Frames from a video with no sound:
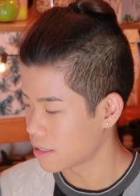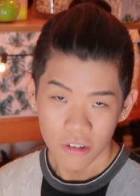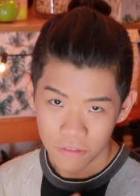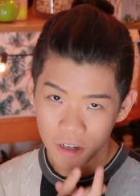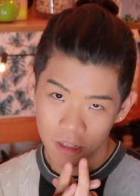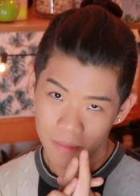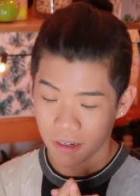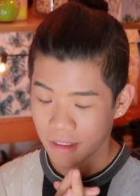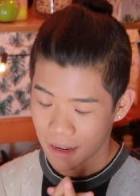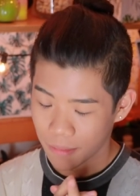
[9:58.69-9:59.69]
You can follow me
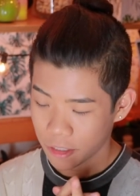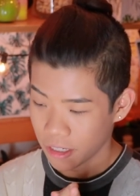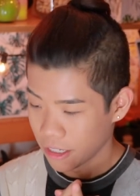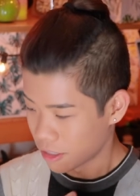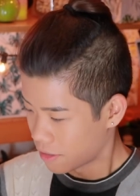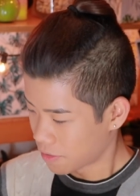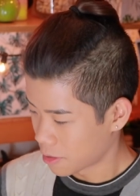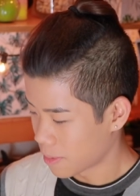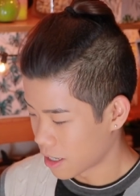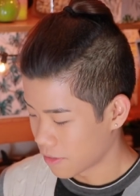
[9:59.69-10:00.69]
on That Midget Asian for
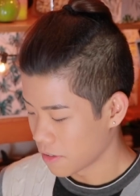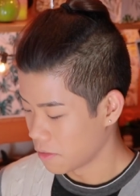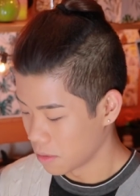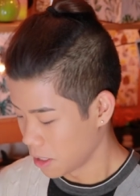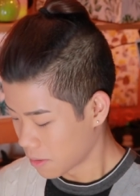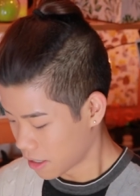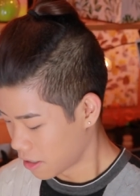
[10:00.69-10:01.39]
Spotify if you really wanna